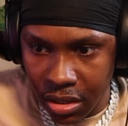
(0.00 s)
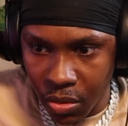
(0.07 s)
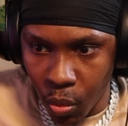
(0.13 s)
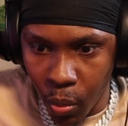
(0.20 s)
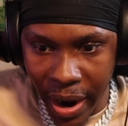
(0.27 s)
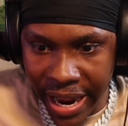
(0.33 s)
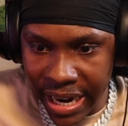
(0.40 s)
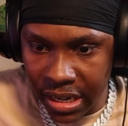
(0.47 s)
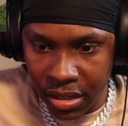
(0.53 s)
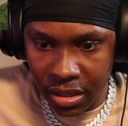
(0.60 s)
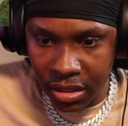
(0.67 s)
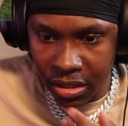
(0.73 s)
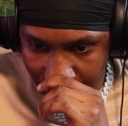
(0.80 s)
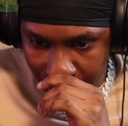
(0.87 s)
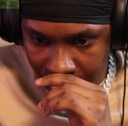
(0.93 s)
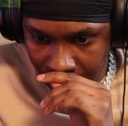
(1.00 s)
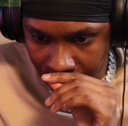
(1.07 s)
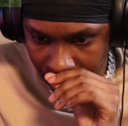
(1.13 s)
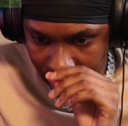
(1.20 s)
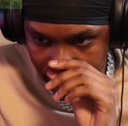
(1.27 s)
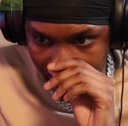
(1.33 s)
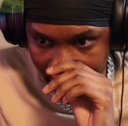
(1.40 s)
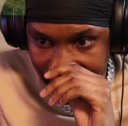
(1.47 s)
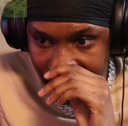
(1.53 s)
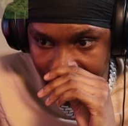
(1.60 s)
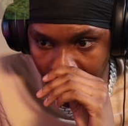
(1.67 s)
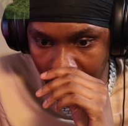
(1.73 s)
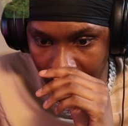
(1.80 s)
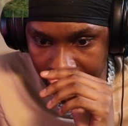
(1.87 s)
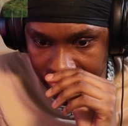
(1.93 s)
When? That is an
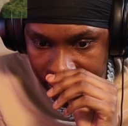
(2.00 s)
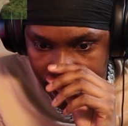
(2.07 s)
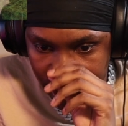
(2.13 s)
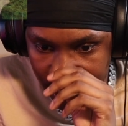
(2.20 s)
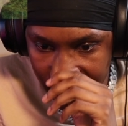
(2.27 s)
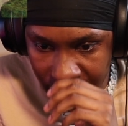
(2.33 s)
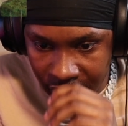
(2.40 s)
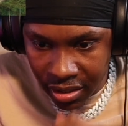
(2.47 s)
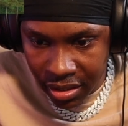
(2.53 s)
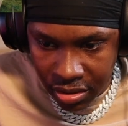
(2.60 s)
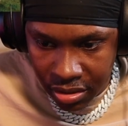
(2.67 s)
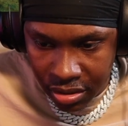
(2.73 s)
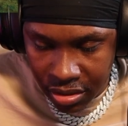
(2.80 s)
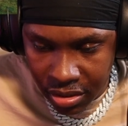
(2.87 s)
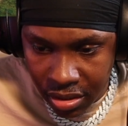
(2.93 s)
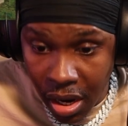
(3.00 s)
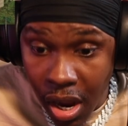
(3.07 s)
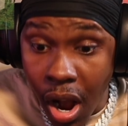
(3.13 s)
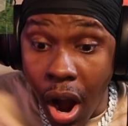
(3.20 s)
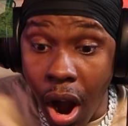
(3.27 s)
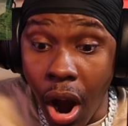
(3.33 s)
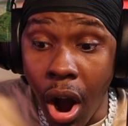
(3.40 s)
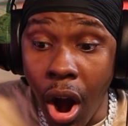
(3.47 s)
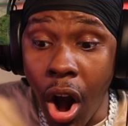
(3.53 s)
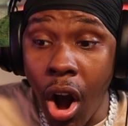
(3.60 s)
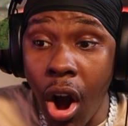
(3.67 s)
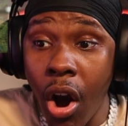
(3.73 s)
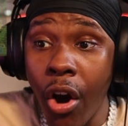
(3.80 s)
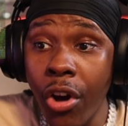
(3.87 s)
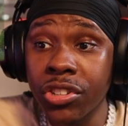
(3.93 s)
artery, yeah.
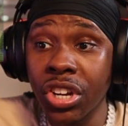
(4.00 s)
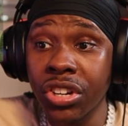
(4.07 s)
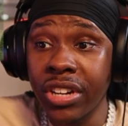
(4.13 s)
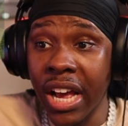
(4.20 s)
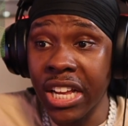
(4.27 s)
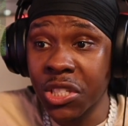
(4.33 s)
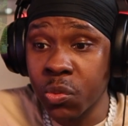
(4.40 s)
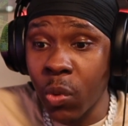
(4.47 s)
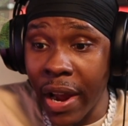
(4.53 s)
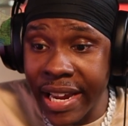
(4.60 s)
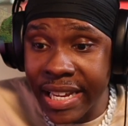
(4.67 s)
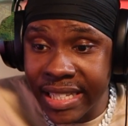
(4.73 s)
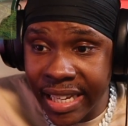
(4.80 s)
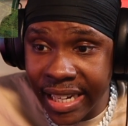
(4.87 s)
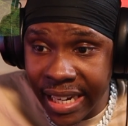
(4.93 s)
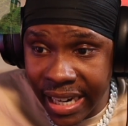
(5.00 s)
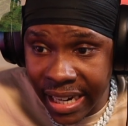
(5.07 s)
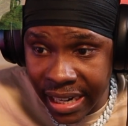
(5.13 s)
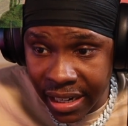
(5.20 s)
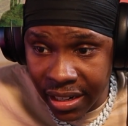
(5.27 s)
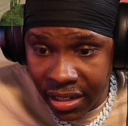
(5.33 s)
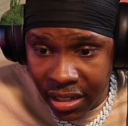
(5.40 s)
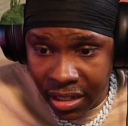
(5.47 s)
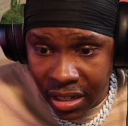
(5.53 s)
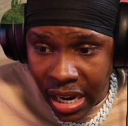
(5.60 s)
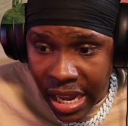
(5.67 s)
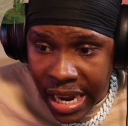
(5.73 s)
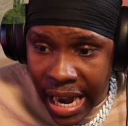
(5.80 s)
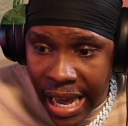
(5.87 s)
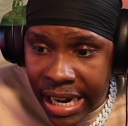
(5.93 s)
Oh, so that's why he did it.
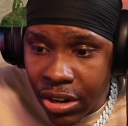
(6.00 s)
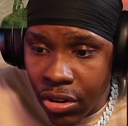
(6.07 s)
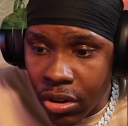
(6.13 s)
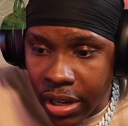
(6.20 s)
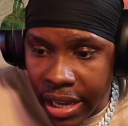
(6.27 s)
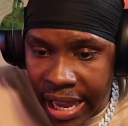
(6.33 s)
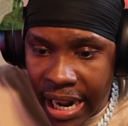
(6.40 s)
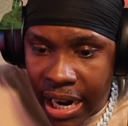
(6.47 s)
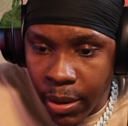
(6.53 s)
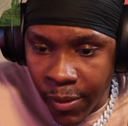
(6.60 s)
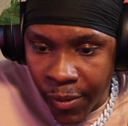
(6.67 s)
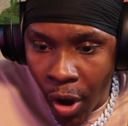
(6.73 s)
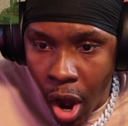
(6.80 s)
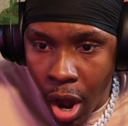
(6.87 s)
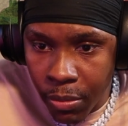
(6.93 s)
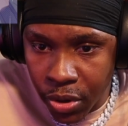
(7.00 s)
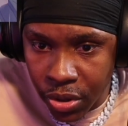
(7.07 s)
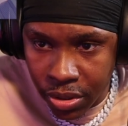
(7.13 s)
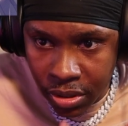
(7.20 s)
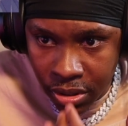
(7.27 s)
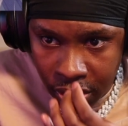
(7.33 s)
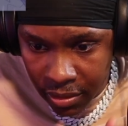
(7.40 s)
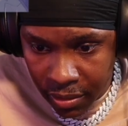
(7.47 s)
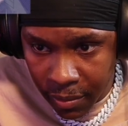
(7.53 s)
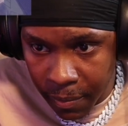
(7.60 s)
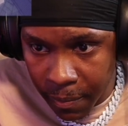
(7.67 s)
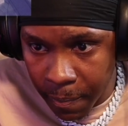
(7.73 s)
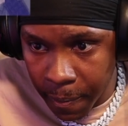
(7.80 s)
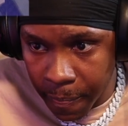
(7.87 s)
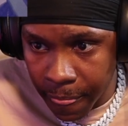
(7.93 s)
Can he not heal it with Harmoon?
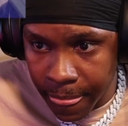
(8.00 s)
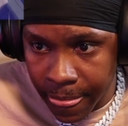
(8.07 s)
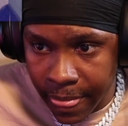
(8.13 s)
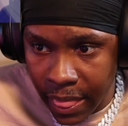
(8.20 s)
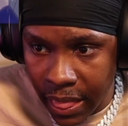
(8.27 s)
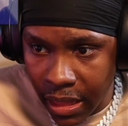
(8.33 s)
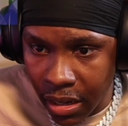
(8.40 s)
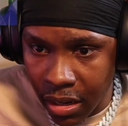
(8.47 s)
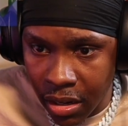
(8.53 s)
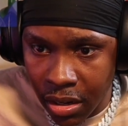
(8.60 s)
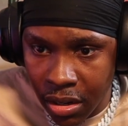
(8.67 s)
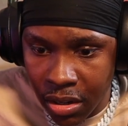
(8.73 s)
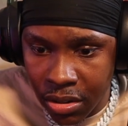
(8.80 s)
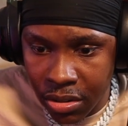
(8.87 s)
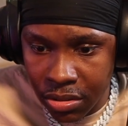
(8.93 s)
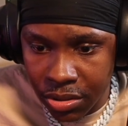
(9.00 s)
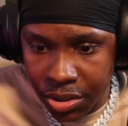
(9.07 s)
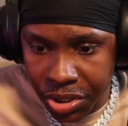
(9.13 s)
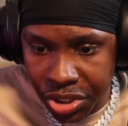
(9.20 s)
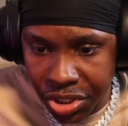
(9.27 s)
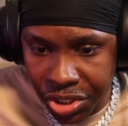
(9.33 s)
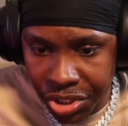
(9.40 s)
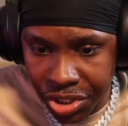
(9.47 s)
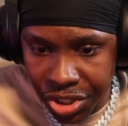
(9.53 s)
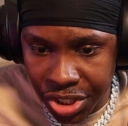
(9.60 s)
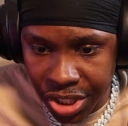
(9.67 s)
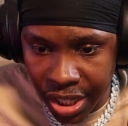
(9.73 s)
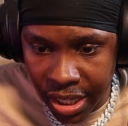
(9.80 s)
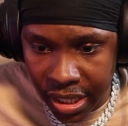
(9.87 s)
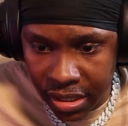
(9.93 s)
Oh,
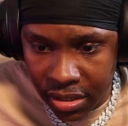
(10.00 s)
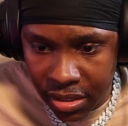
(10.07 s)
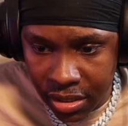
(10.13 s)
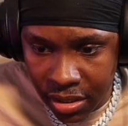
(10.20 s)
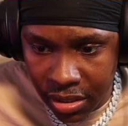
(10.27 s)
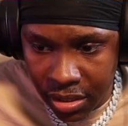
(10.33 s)
shit.